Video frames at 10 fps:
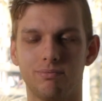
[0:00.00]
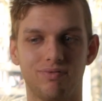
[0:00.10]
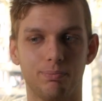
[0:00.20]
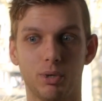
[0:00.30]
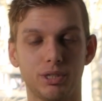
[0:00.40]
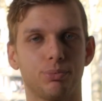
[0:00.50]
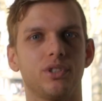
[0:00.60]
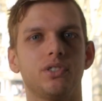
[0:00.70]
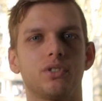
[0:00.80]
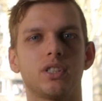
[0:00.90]
much more
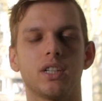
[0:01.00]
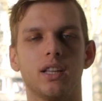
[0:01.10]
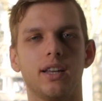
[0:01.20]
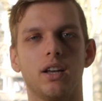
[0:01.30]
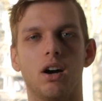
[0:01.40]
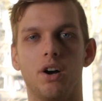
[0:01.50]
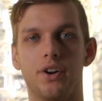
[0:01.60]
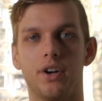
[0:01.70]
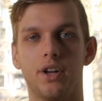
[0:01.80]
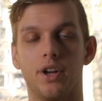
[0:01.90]
interestingly
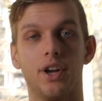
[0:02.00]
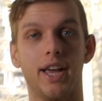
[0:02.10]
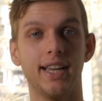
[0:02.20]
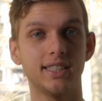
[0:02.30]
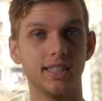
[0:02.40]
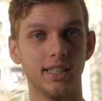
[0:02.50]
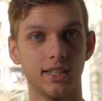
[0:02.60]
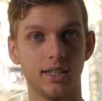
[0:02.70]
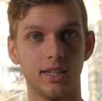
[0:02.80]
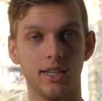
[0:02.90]
on AC
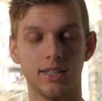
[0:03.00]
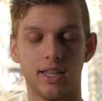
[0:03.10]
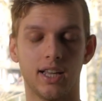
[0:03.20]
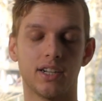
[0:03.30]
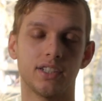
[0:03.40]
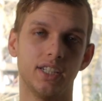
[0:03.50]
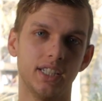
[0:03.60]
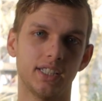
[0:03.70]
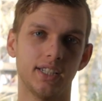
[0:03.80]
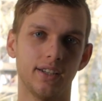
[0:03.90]
than on
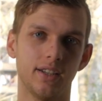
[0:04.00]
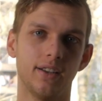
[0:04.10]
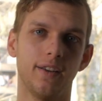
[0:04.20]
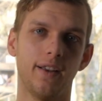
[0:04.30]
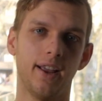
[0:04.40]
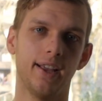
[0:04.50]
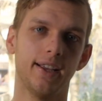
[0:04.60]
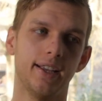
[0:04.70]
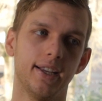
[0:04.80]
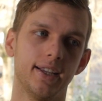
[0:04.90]
DC.
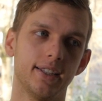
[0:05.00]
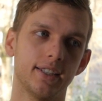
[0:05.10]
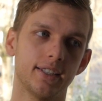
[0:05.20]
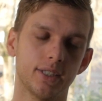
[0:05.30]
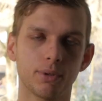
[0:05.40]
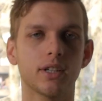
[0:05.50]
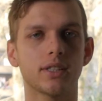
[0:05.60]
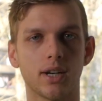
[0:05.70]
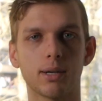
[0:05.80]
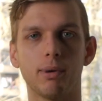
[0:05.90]
So we're going to
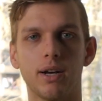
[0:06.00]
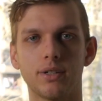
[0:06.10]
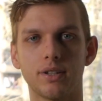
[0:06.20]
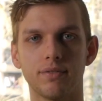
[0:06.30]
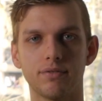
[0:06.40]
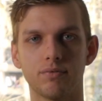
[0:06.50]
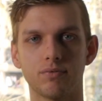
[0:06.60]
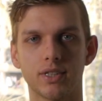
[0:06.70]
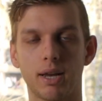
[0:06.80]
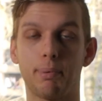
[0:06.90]
talk about
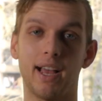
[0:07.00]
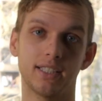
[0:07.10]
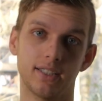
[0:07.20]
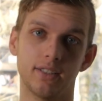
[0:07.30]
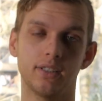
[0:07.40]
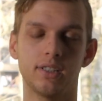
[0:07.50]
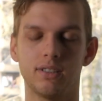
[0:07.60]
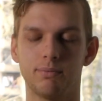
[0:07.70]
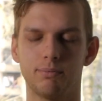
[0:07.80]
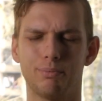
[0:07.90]
capacitors
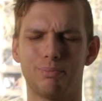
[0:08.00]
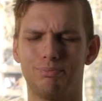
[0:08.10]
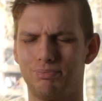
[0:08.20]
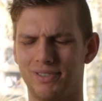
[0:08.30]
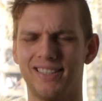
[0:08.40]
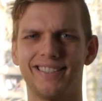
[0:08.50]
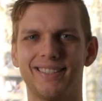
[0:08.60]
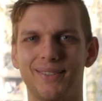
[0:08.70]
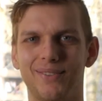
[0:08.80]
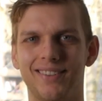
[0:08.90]
pretty
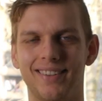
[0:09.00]
soon.